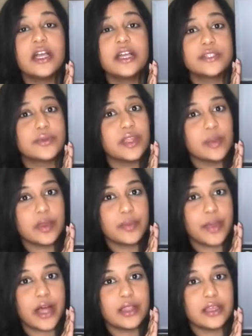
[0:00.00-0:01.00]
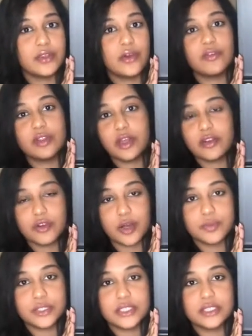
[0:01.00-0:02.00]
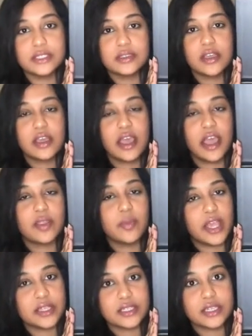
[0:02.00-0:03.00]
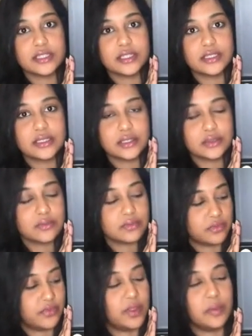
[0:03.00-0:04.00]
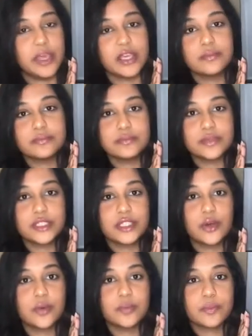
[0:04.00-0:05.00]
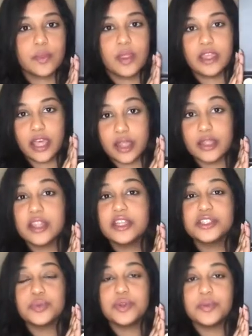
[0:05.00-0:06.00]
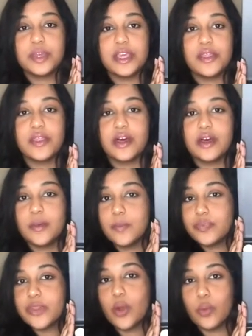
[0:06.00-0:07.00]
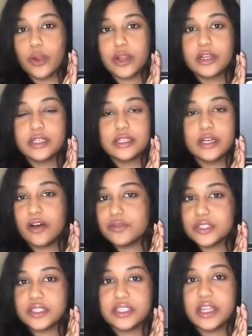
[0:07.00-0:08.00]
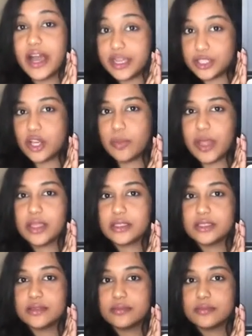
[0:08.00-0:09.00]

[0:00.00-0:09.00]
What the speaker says: it's a really big palette, you have a lot of options, and the pan size is fairly big. So yeah, this would be the work office eyeshadow palette.